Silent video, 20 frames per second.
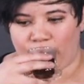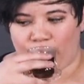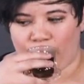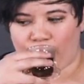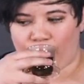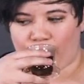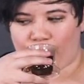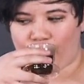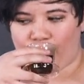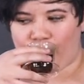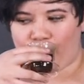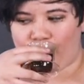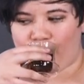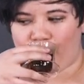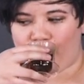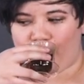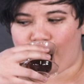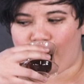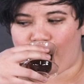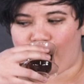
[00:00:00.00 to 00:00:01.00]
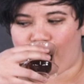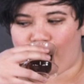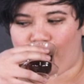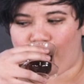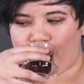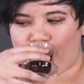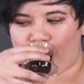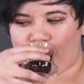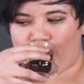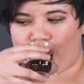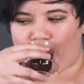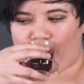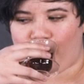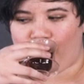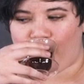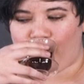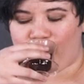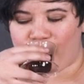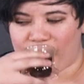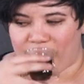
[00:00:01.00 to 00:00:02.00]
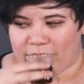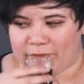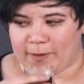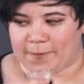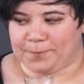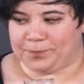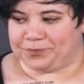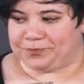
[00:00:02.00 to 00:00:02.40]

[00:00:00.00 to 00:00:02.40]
Nobody speaks.